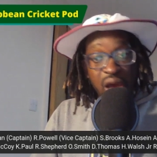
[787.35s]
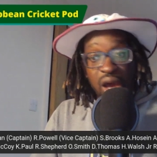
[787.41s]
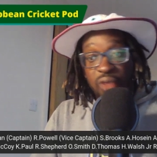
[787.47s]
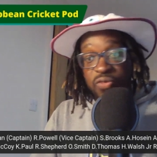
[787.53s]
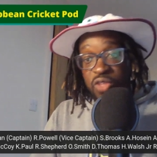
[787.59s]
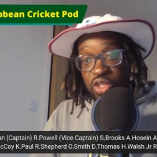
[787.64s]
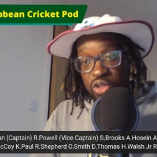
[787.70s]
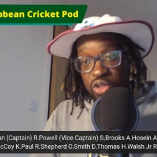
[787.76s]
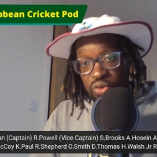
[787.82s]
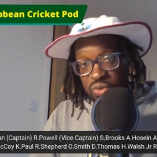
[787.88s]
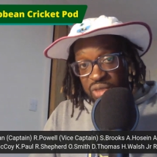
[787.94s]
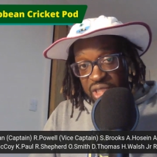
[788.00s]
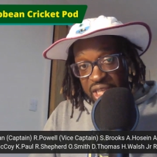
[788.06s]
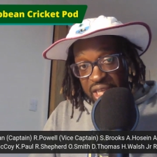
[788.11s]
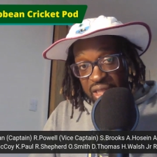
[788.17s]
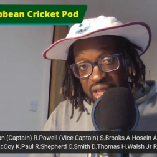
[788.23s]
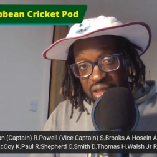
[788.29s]
After New
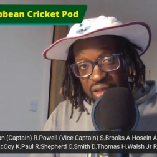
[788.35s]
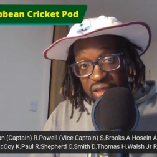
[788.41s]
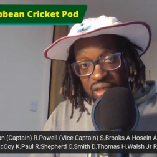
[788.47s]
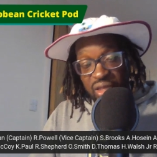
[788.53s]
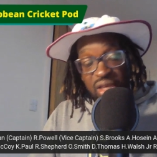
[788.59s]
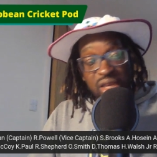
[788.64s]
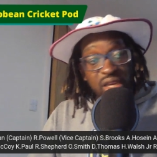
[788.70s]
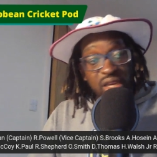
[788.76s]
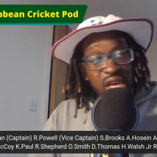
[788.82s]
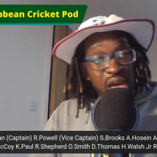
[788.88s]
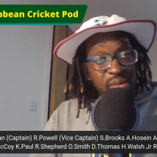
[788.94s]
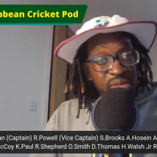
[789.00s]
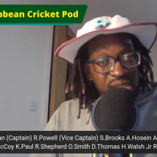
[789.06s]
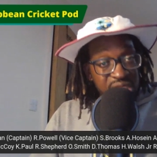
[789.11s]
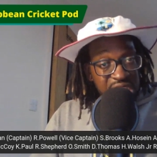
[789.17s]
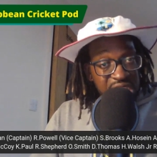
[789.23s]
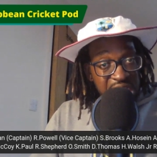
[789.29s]
Zealand
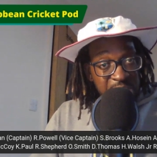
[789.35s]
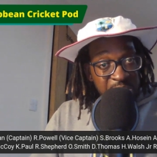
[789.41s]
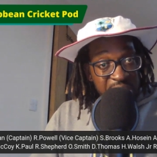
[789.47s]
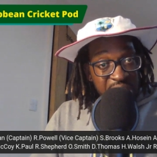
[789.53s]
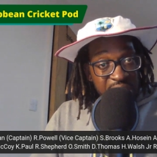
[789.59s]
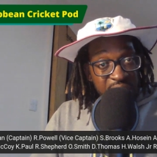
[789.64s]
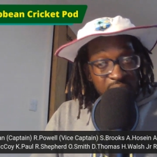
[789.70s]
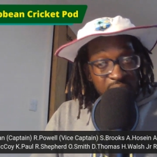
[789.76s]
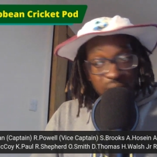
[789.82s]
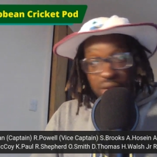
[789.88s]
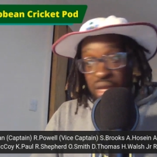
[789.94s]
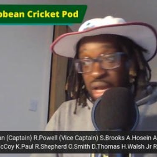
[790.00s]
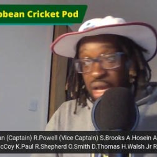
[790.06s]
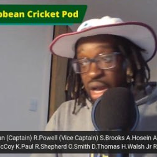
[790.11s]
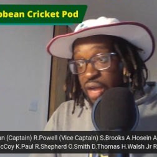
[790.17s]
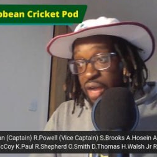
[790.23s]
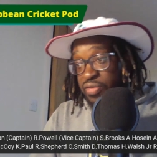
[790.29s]
comes CPL.
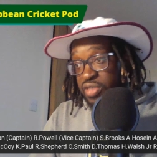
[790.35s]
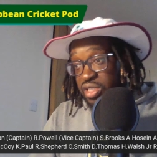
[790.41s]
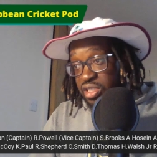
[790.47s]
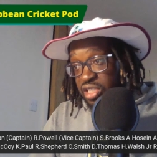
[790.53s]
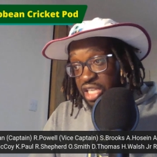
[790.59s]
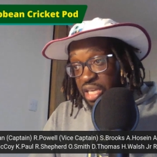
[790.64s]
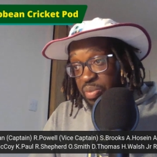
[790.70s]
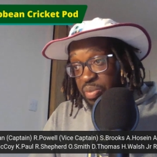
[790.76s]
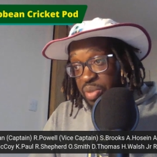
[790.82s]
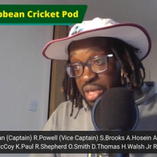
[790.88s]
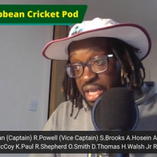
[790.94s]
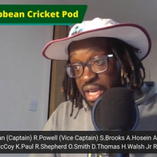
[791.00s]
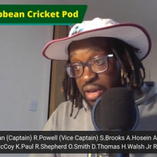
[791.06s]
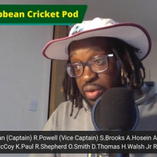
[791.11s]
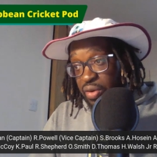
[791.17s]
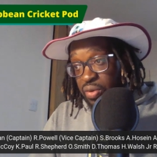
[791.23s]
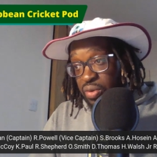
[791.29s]
After
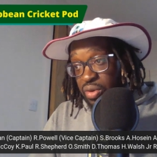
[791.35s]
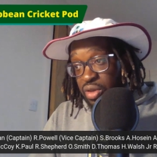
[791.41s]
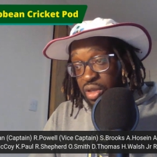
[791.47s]
CPL,